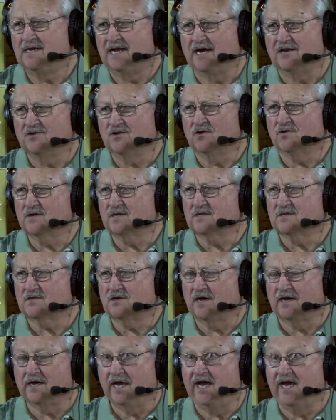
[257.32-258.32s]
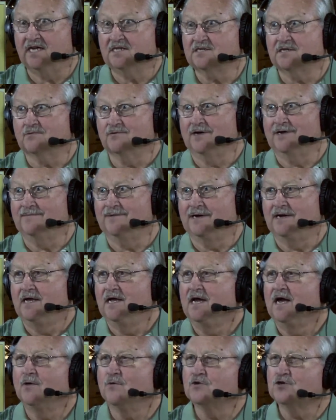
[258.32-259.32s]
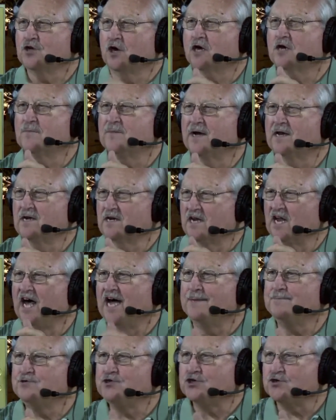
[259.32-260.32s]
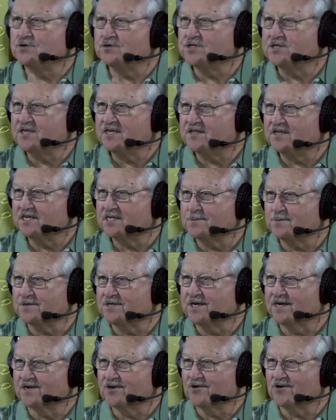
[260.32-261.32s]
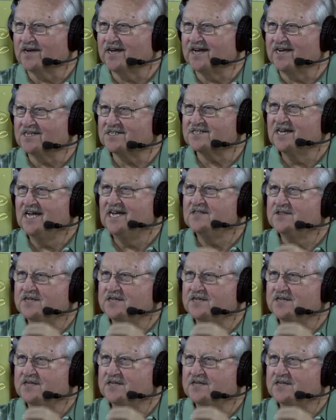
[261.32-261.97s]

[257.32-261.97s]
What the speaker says: Now don't say acid, wait a minute. We're talking about lime juice in this particular case.